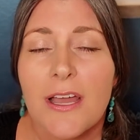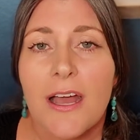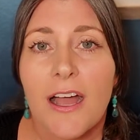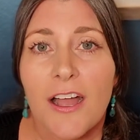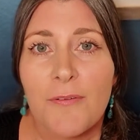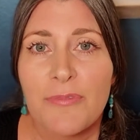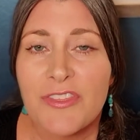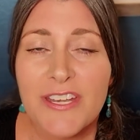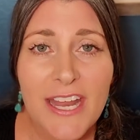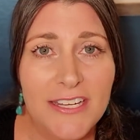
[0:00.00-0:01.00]
the
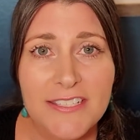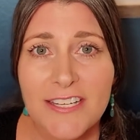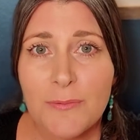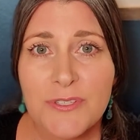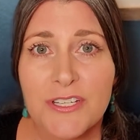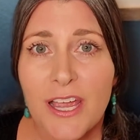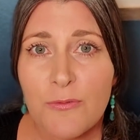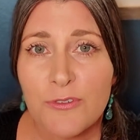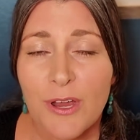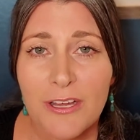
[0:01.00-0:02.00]
next steps that I
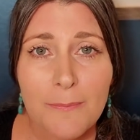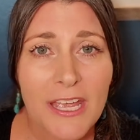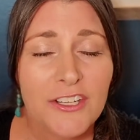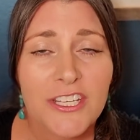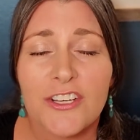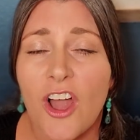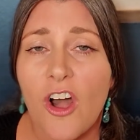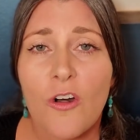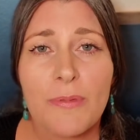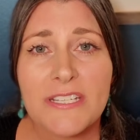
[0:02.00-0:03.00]
would recommend can
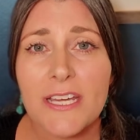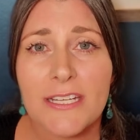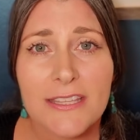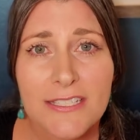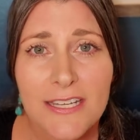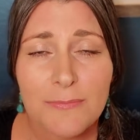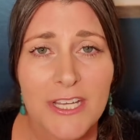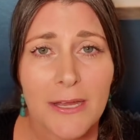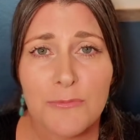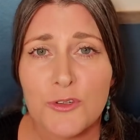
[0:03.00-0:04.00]
all be done at the same
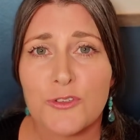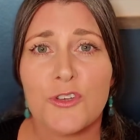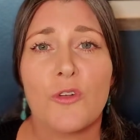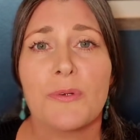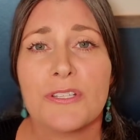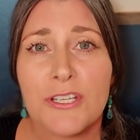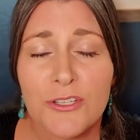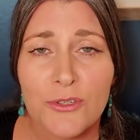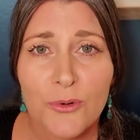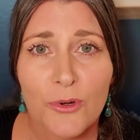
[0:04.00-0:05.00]
time. There's no
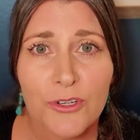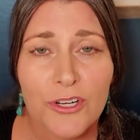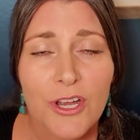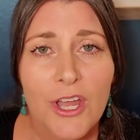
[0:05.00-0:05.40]
particular order.